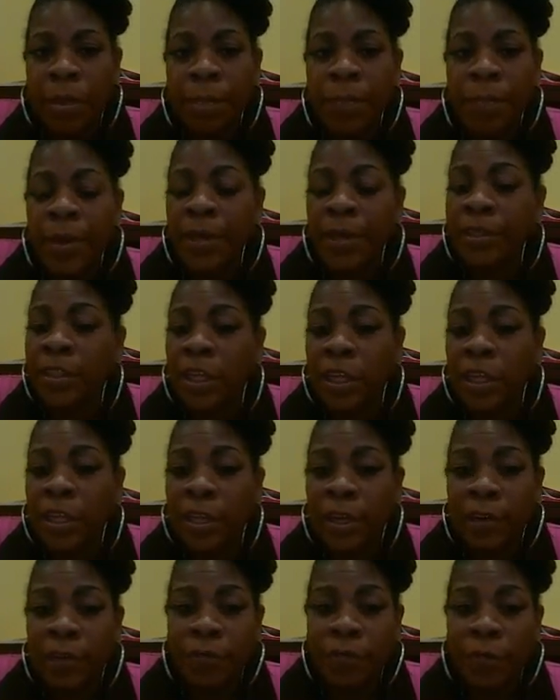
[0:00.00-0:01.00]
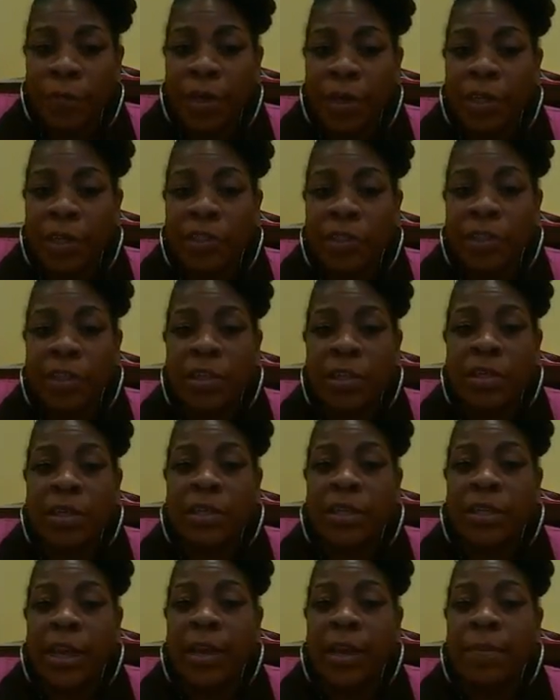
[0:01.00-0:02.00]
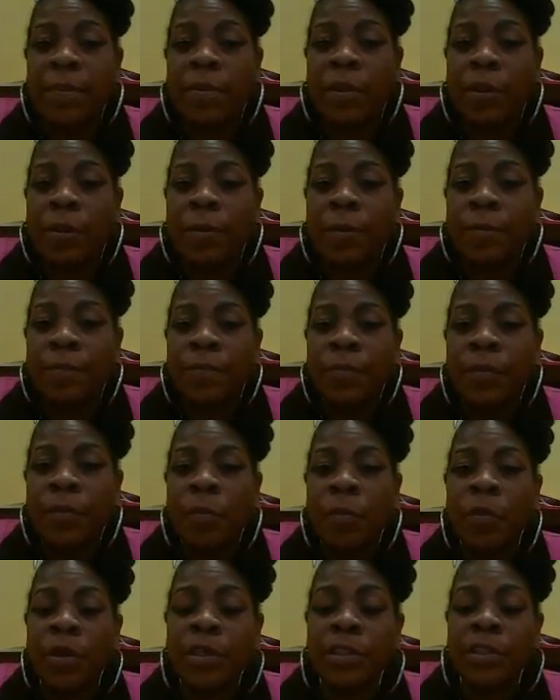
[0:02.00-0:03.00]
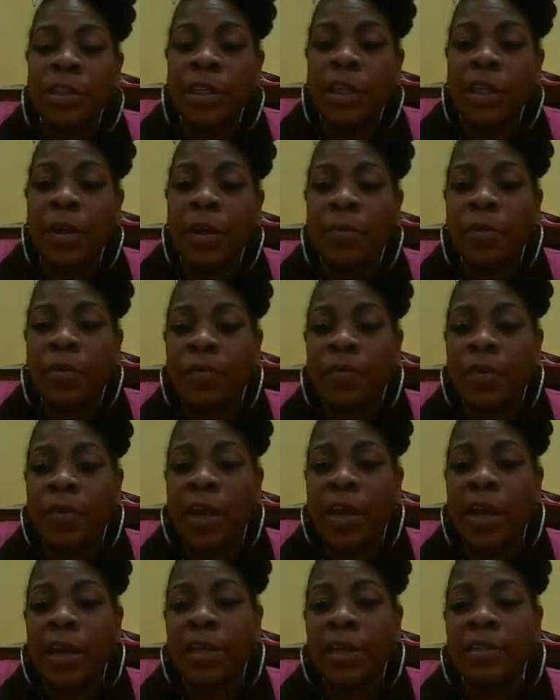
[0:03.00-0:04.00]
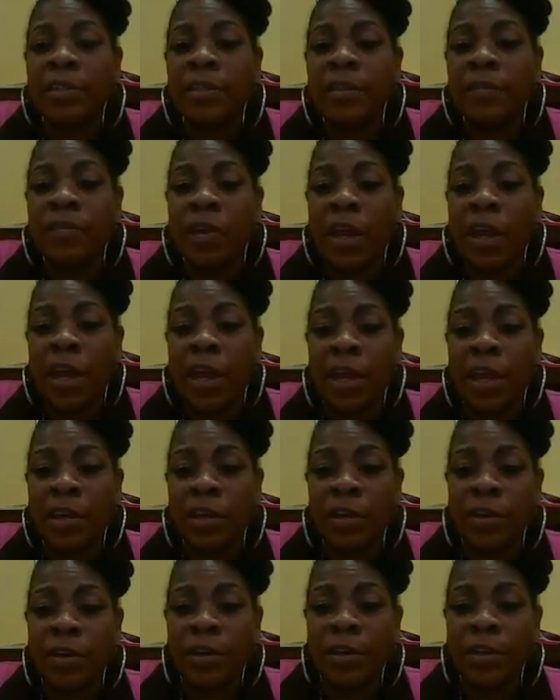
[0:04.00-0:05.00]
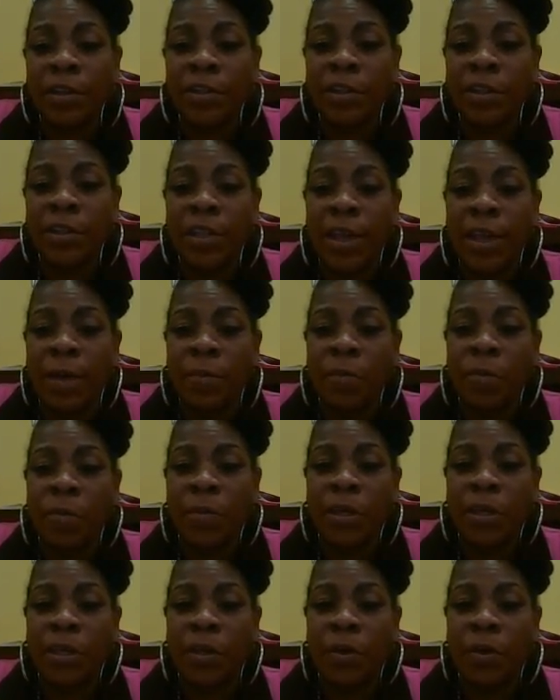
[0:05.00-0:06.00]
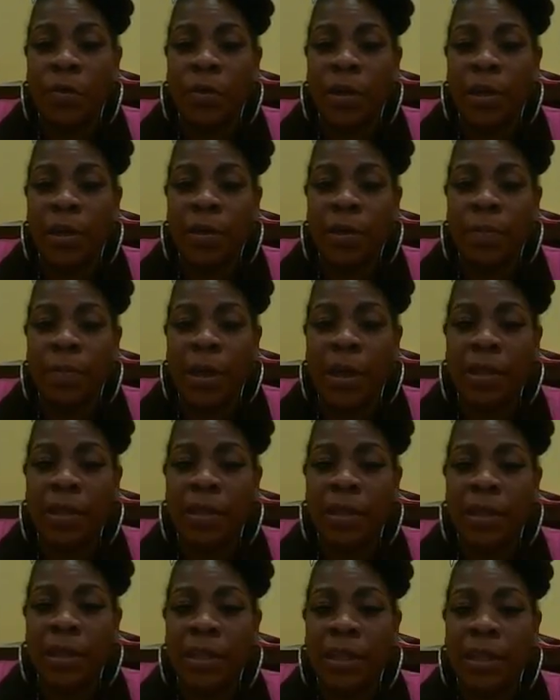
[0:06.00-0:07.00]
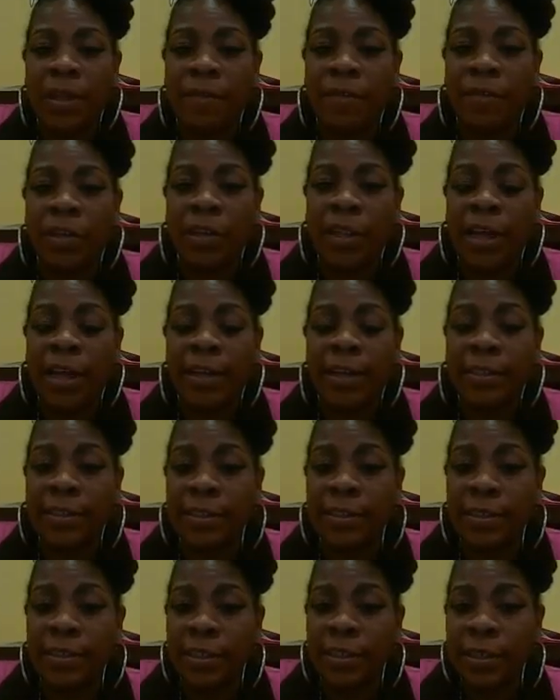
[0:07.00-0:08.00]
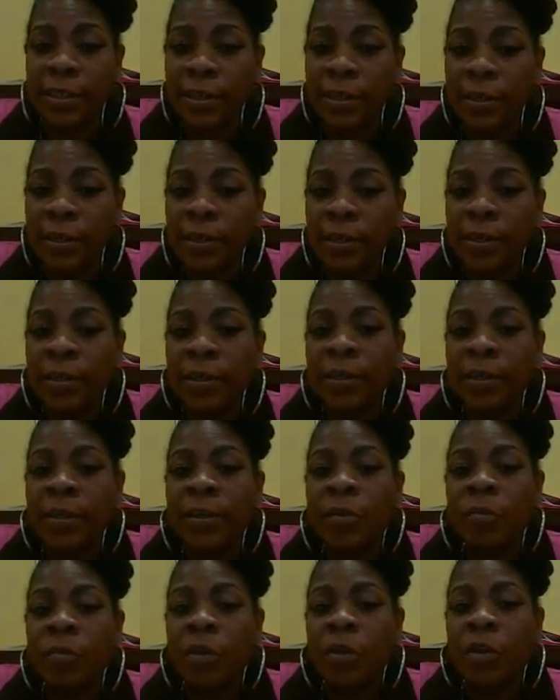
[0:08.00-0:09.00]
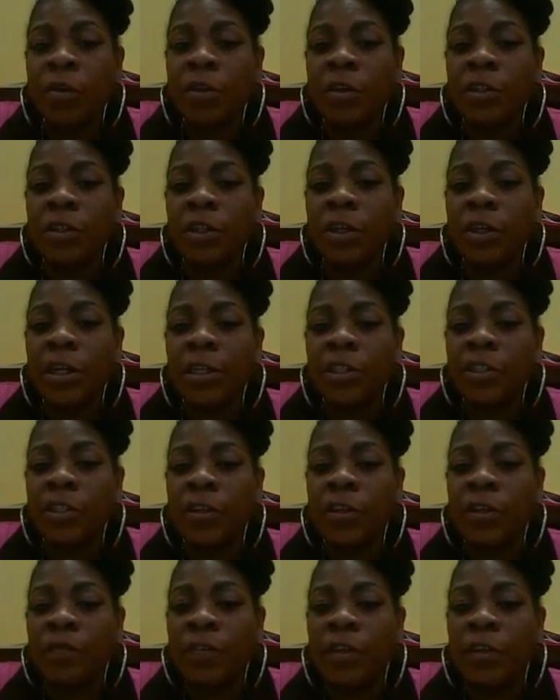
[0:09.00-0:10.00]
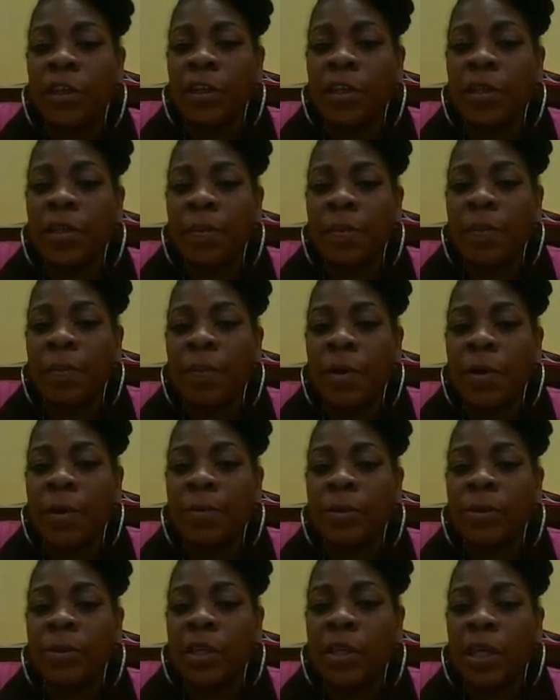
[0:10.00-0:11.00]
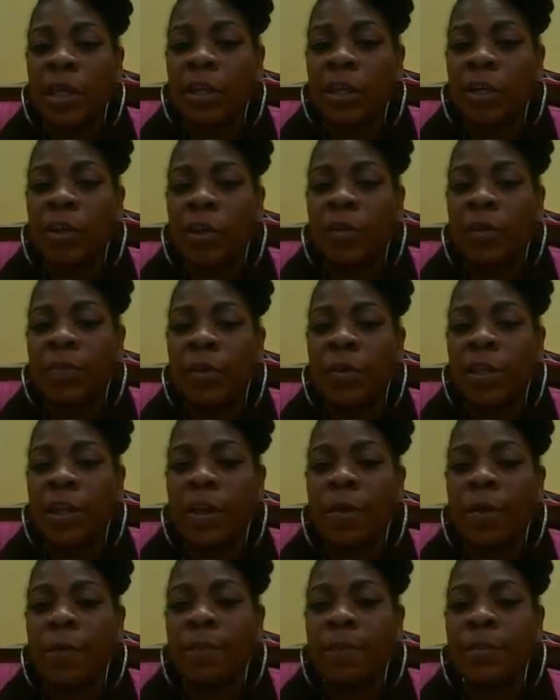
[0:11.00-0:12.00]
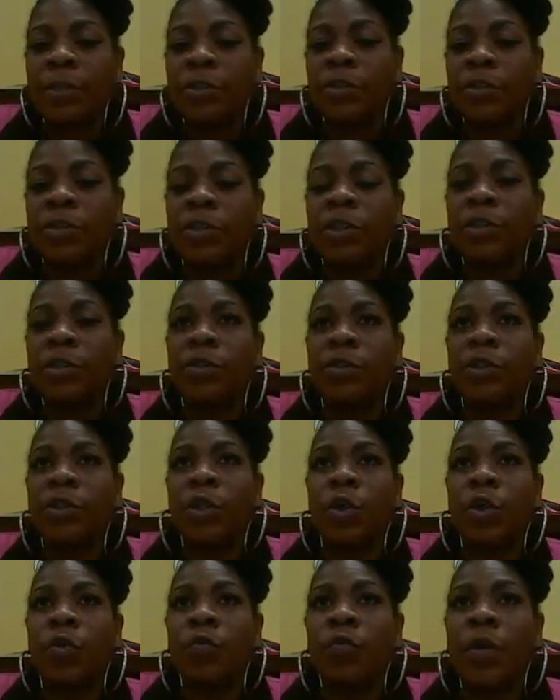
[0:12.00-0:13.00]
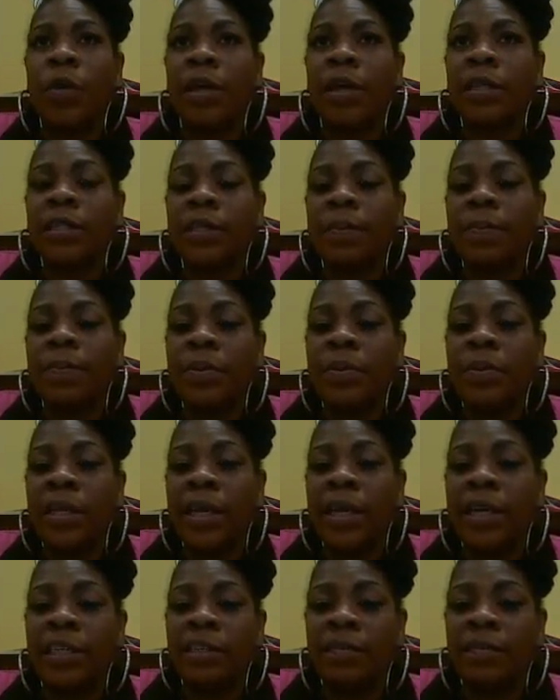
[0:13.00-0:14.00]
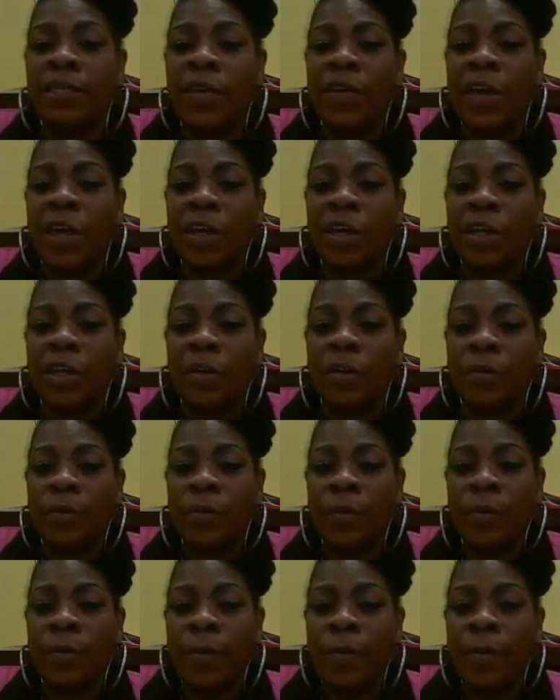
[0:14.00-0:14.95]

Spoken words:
Based on the information in the table, what is the number of cans of canned goods that will be donated by the 11 classes? Record your answer and fill in the bubbles on the grid below. Be sure to use the correct place value.